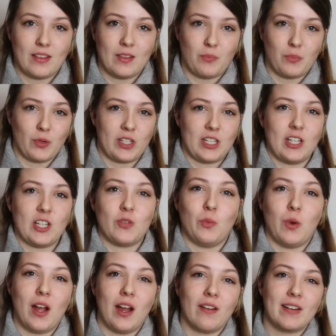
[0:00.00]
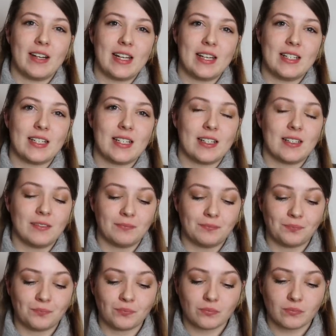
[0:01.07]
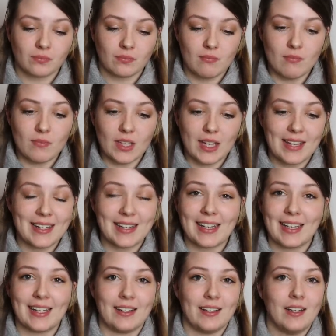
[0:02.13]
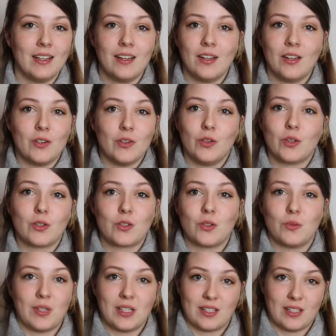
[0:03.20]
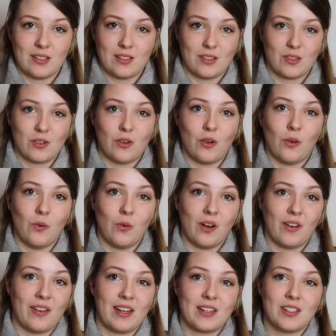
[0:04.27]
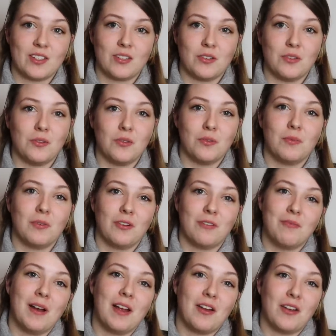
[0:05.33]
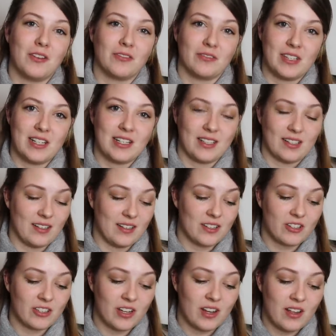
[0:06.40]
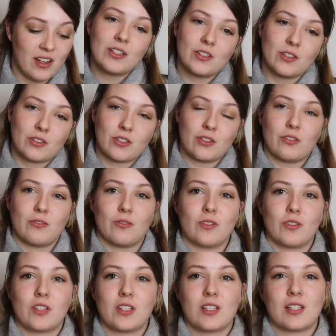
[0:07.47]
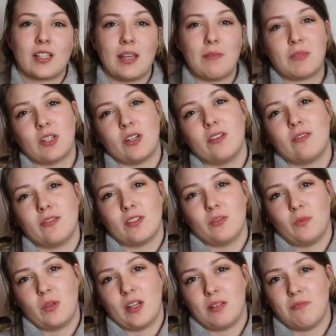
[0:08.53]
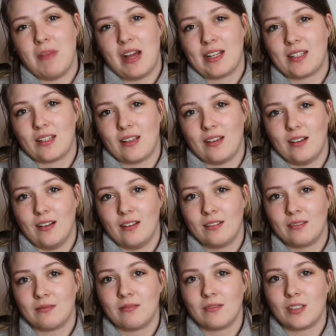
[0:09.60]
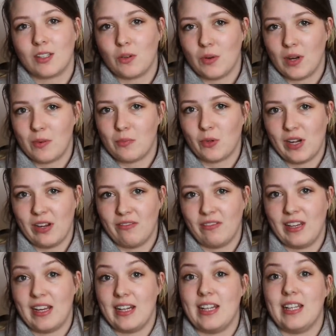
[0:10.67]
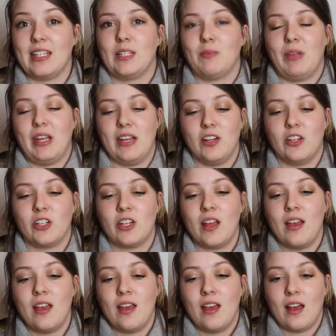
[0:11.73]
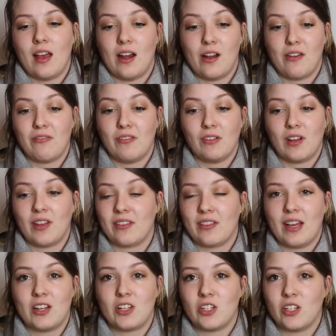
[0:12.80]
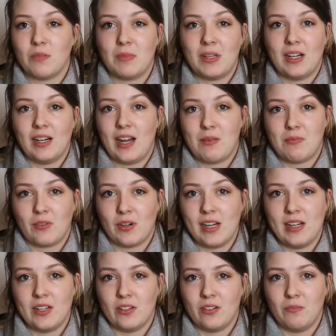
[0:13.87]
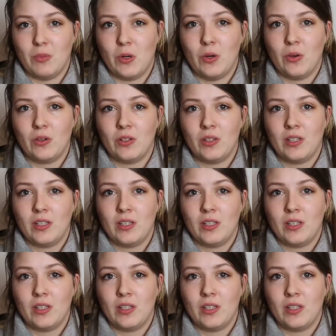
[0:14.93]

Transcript: the British were in India. And again, not taught this in school. I've had to do all of my own research. Dr. Tharoor skipped over the word massacre quite briefly in his speech, and I feel like that should have been elaborated on more.